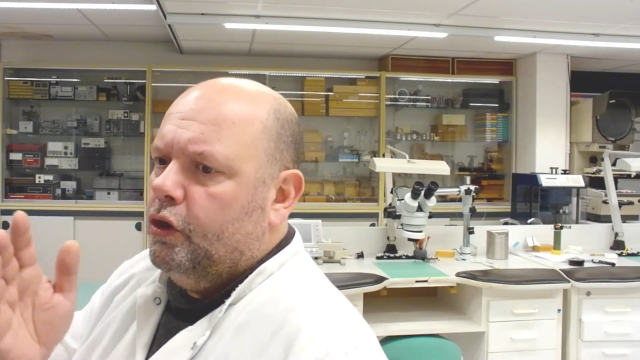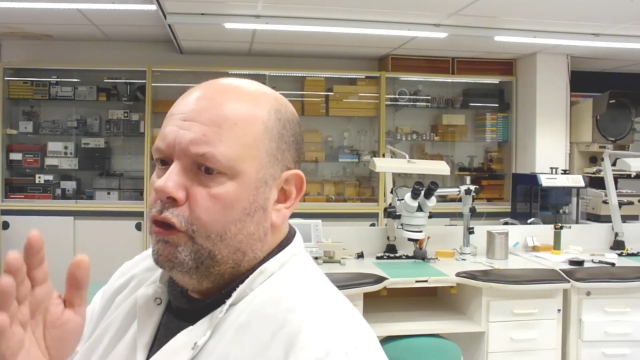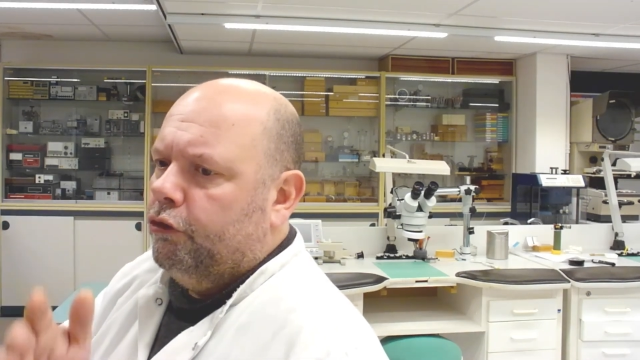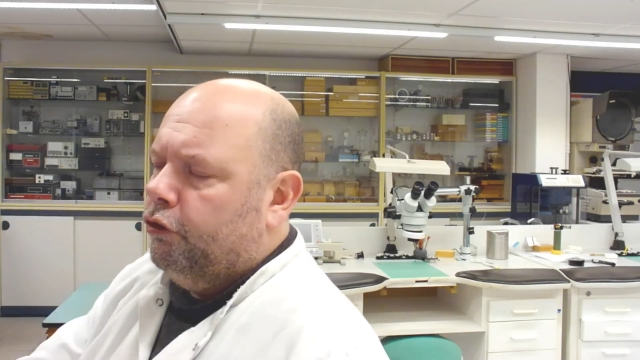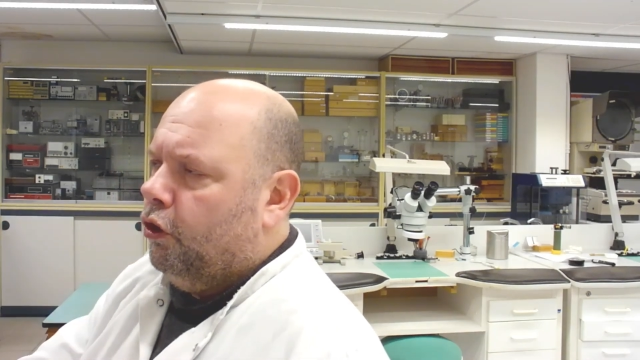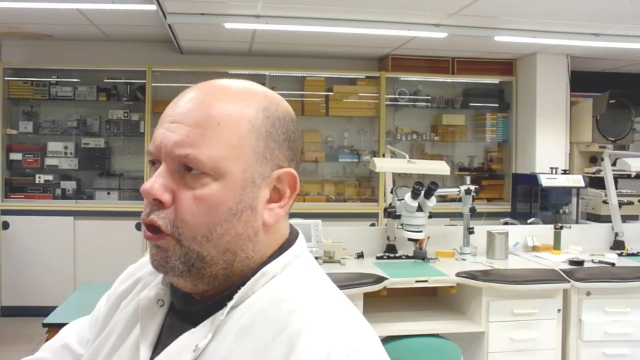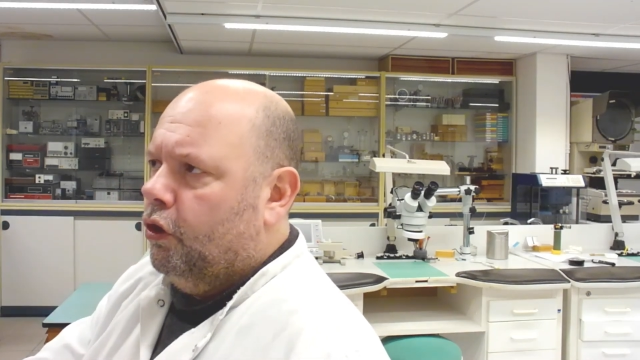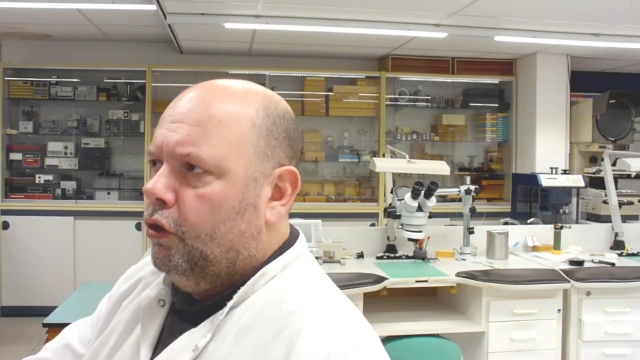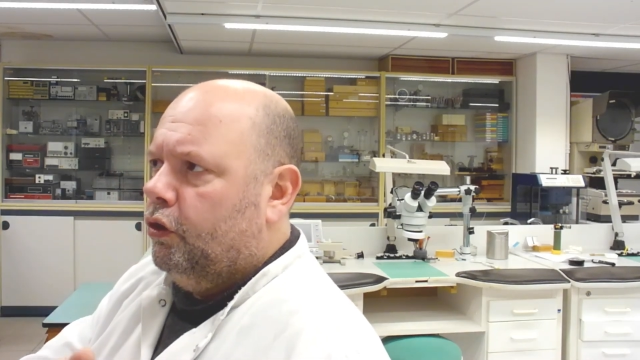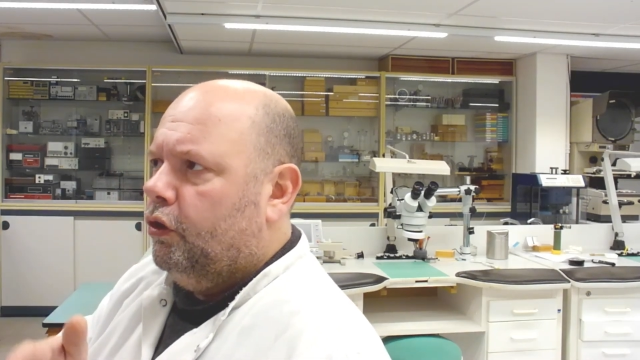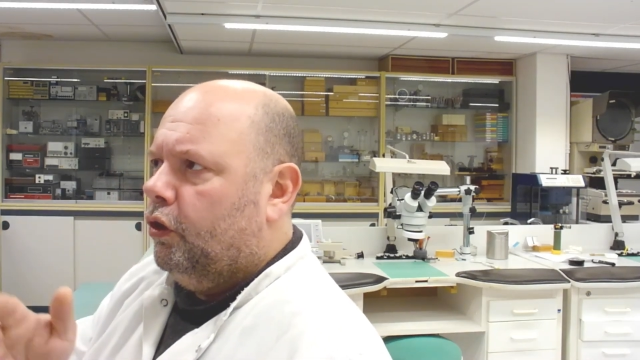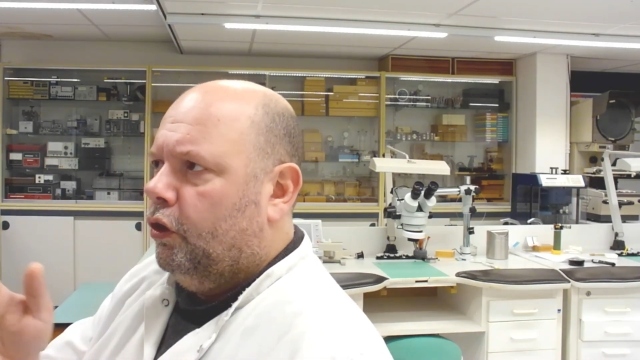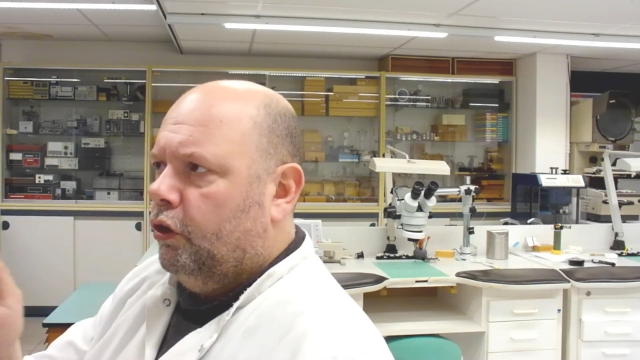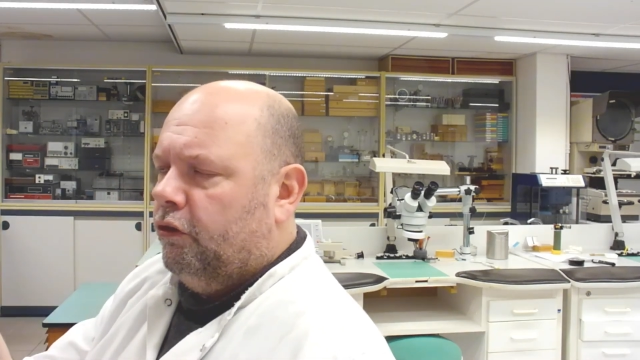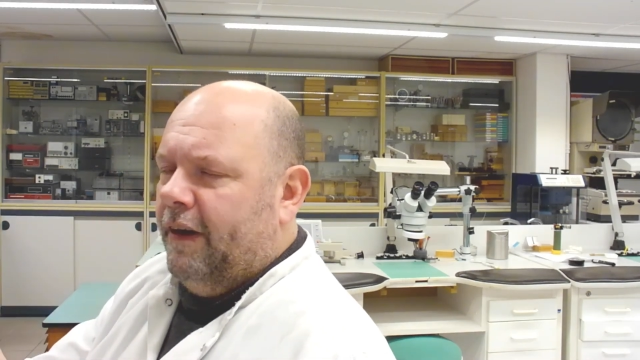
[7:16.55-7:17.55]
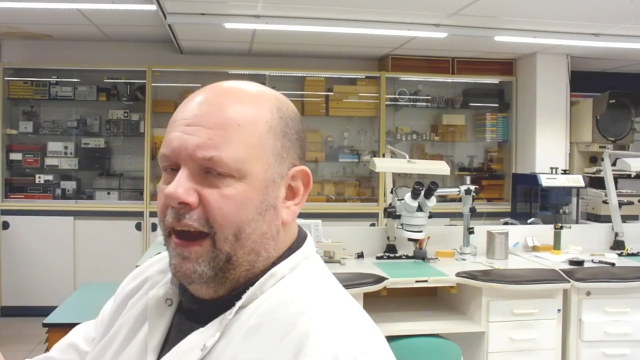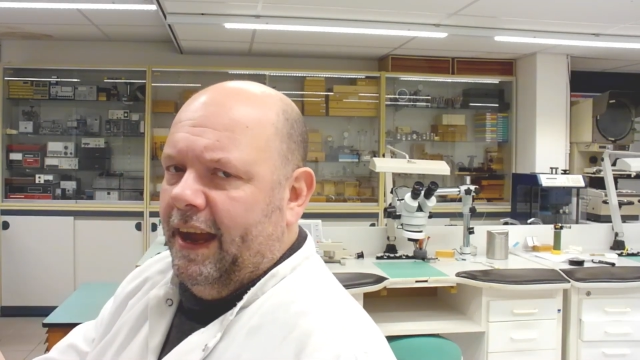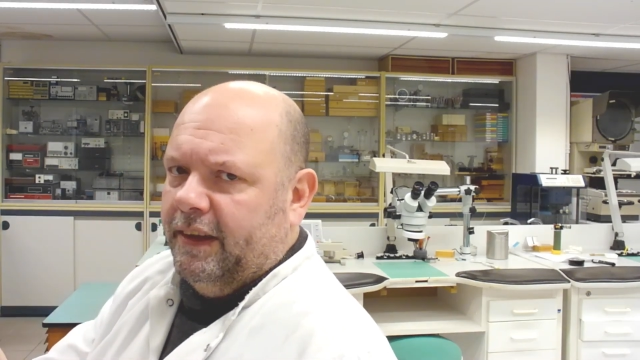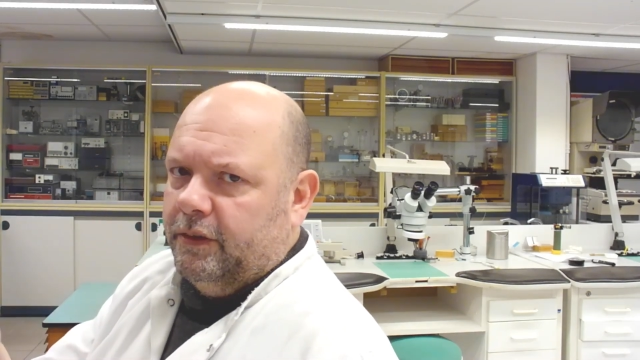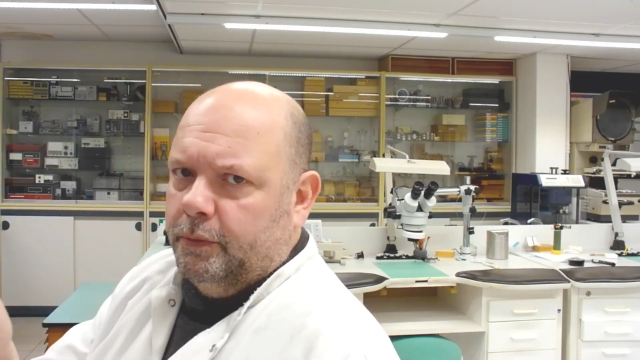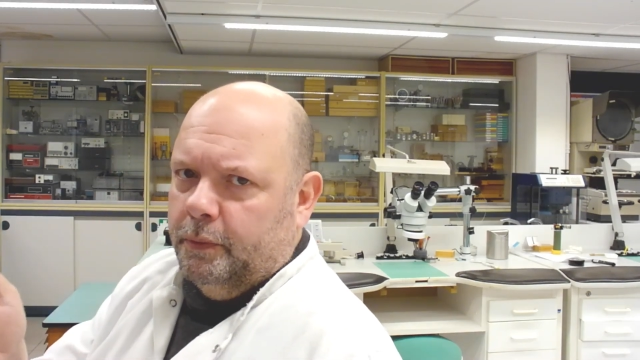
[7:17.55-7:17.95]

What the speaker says: wrong or right.